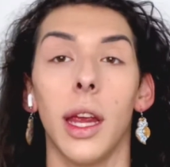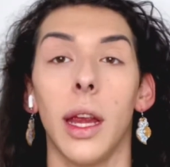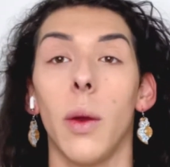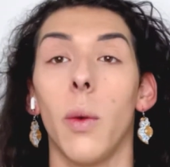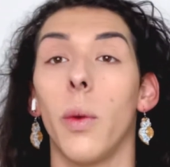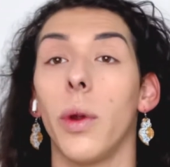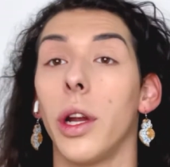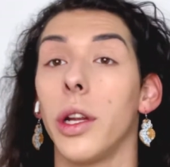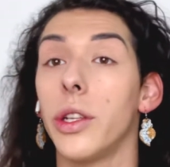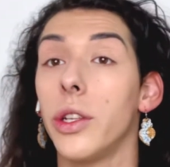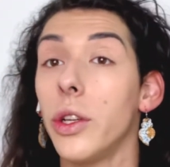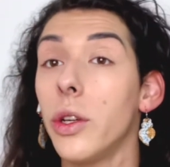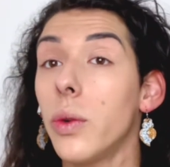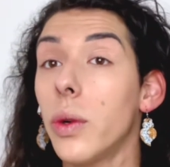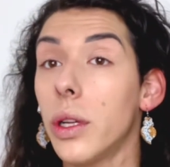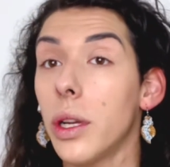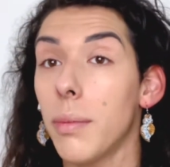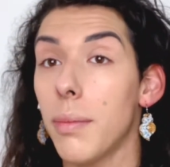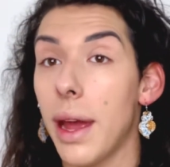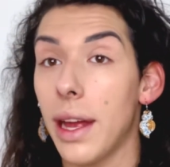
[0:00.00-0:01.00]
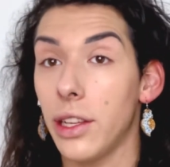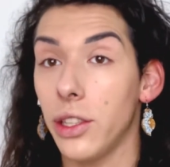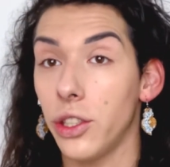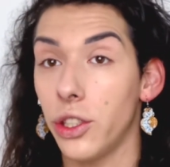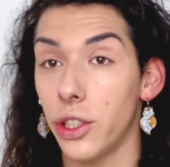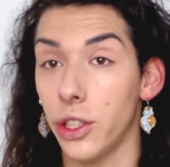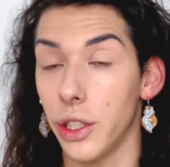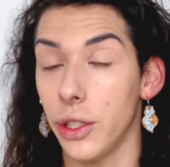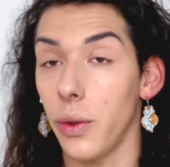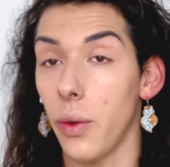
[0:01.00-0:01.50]
What I do want to
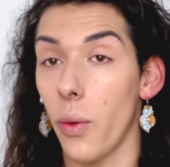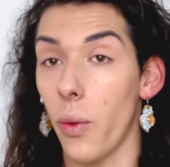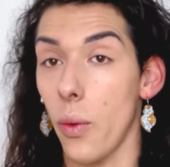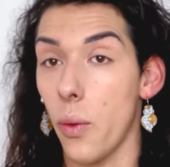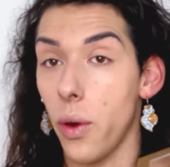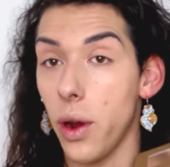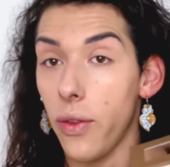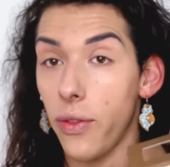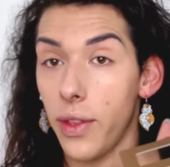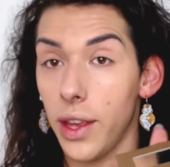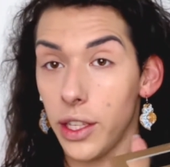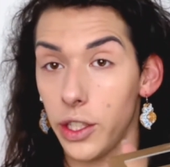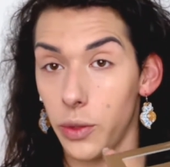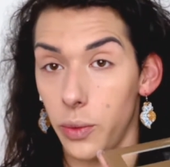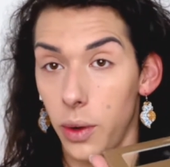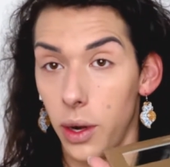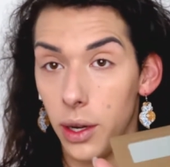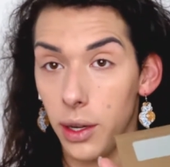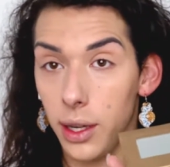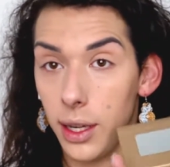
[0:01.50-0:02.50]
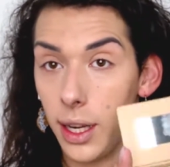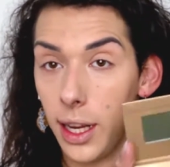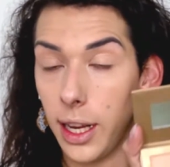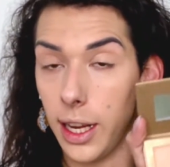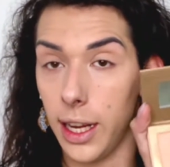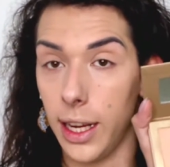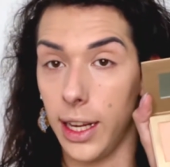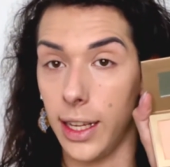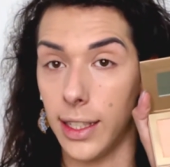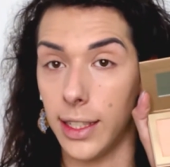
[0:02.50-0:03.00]
mention with this one
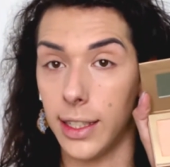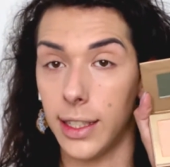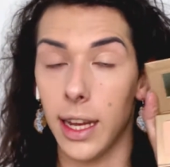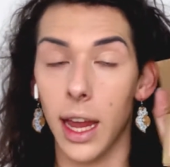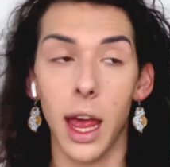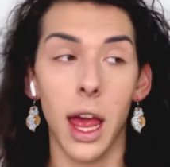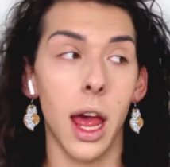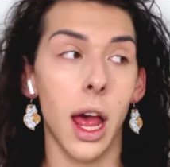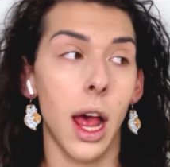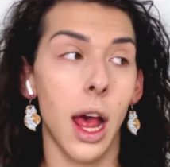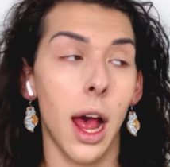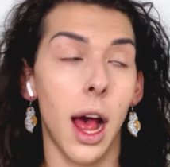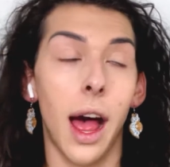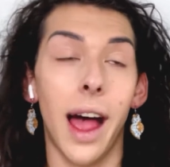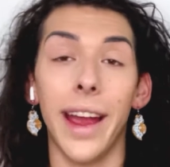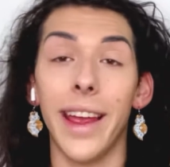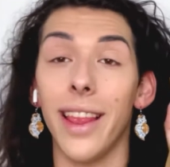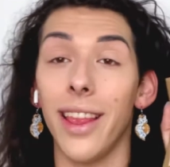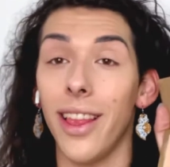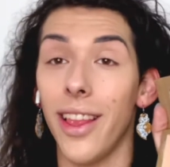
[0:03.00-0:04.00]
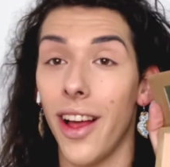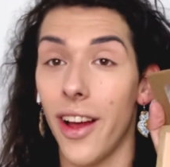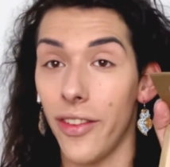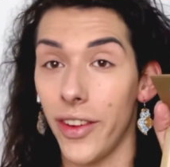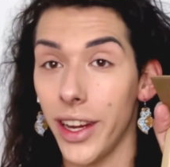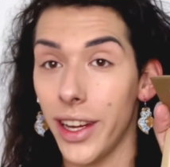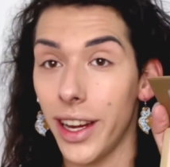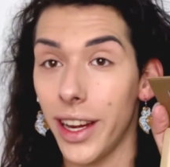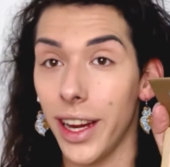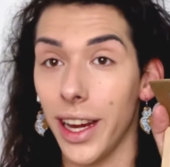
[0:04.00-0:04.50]
is I love
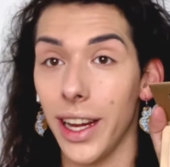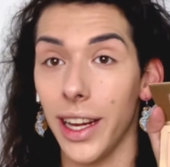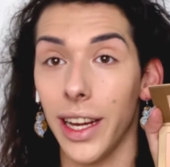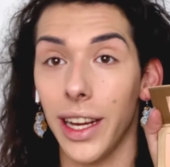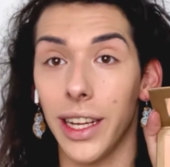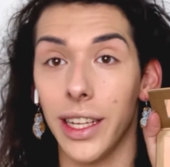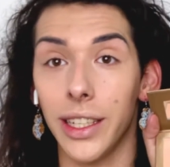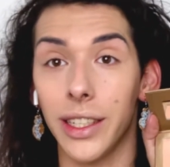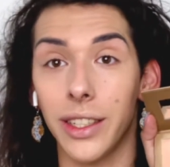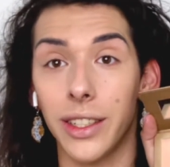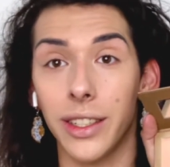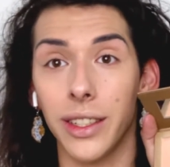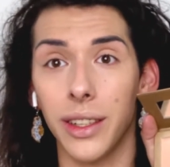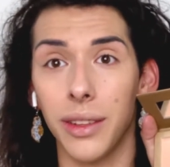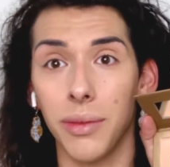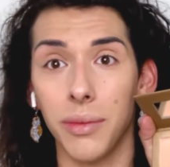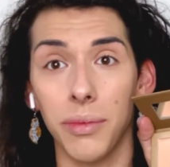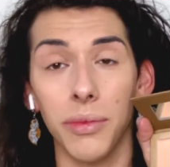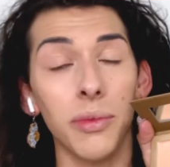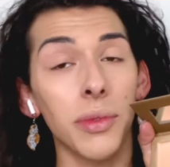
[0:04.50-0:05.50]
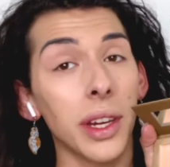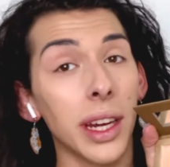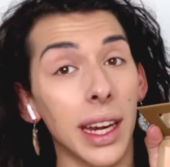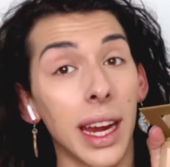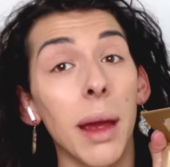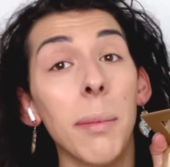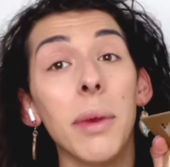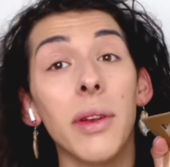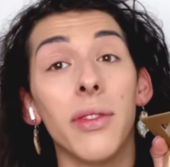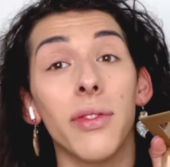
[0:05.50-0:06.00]
it. It
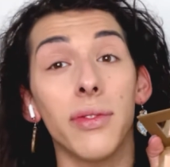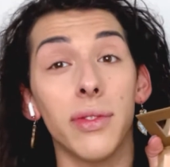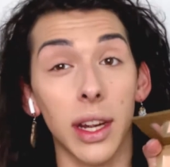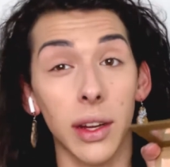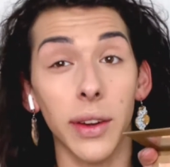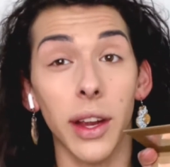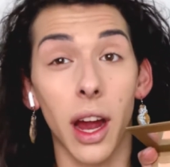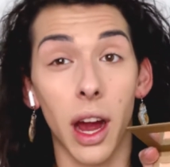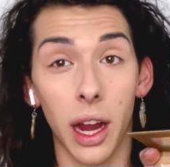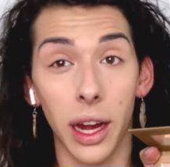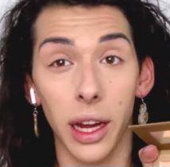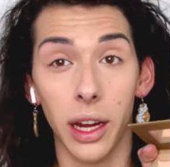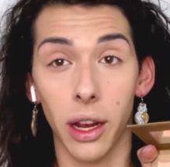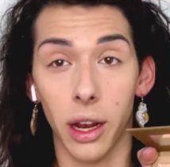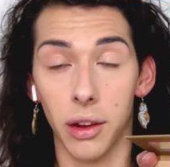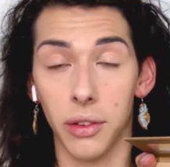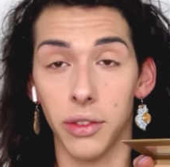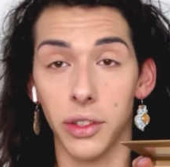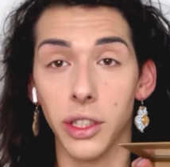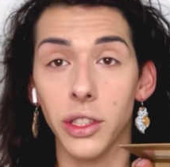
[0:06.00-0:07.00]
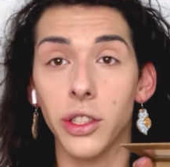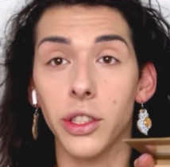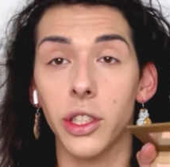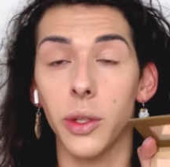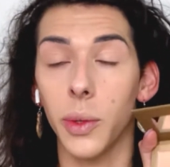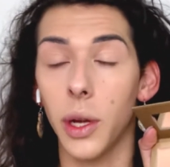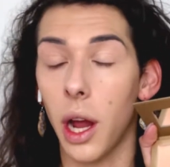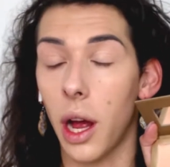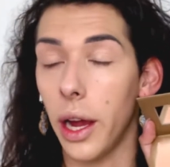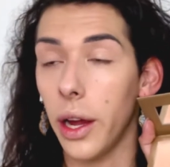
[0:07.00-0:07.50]
can be very high coverage. So
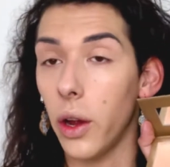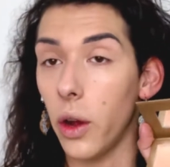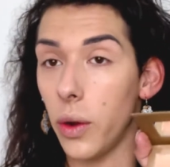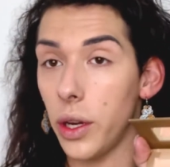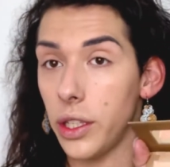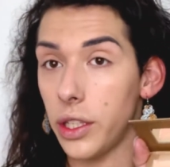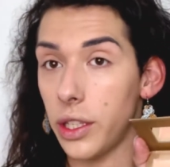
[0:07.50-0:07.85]
what I always